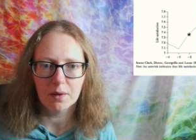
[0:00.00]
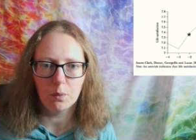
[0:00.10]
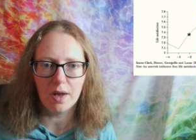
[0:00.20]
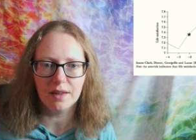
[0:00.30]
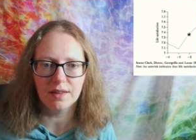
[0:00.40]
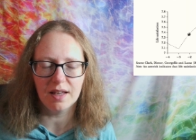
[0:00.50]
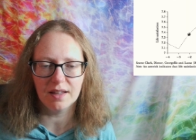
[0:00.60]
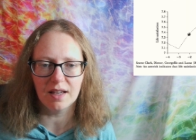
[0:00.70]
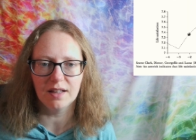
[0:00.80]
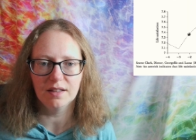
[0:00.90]
when they
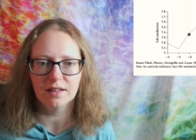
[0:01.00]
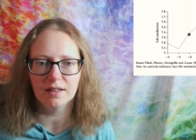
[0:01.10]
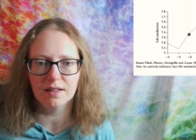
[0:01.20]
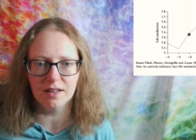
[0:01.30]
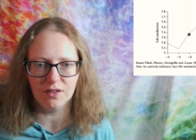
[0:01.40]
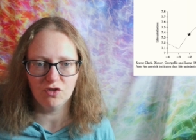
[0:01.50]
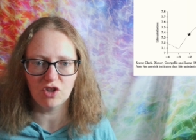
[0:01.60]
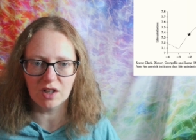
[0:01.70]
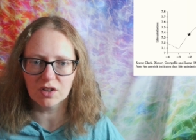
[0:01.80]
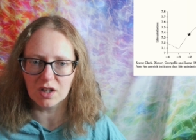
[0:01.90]
get this
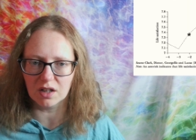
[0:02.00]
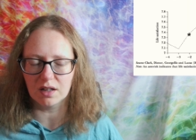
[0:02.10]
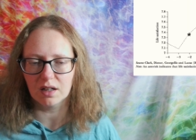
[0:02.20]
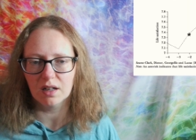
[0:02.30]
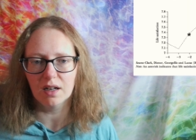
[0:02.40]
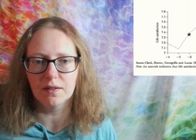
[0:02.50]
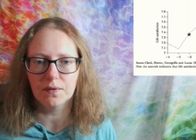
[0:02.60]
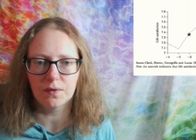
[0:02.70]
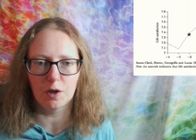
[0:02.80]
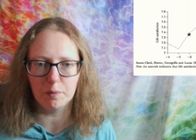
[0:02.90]
gender
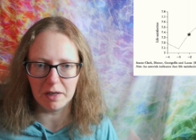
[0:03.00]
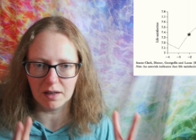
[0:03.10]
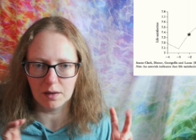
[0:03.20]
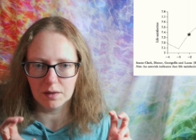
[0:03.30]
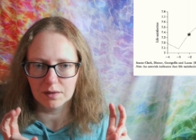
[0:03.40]
affirming,